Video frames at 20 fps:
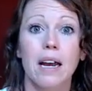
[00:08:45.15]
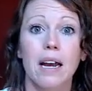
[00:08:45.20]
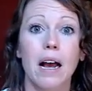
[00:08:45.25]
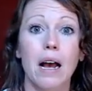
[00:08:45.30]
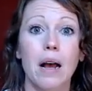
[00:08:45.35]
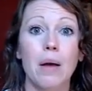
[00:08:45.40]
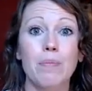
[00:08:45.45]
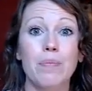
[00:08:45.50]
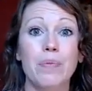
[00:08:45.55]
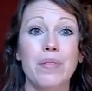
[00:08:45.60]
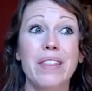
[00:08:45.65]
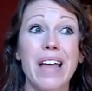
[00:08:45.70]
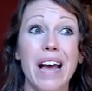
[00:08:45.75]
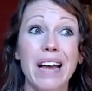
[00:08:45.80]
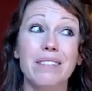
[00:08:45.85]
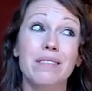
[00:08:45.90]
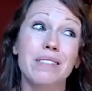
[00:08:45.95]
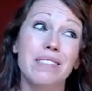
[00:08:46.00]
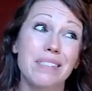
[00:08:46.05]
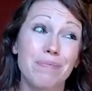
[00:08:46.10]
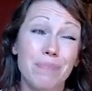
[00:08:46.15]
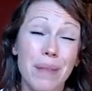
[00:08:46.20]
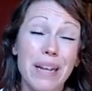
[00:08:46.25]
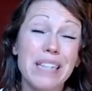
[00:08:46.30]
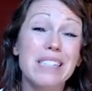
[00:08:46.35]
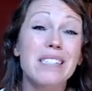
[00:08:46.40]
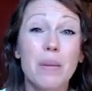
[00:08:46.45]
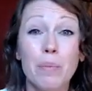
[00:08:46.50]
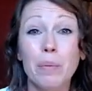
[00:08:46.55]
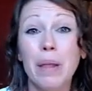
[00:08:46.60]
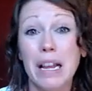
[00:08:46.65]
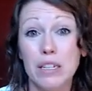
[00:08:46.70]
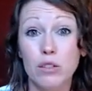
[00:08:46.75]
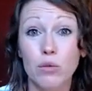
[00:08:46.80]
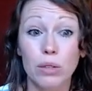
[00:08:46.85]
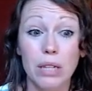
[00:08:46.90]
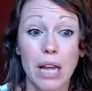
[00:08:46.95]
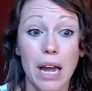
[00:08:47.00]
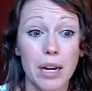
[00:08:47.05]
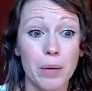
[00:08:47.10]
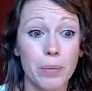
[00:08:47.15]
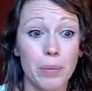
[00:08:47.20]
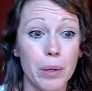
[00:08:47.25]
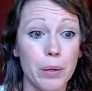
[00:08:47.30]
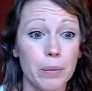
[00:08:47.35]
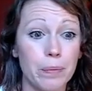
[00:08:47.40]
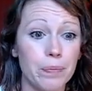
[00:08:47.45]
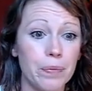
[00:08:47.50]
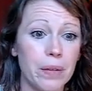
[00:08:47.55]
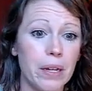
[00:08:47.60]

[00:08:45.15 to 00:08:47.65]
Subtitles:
That makes them less reliable.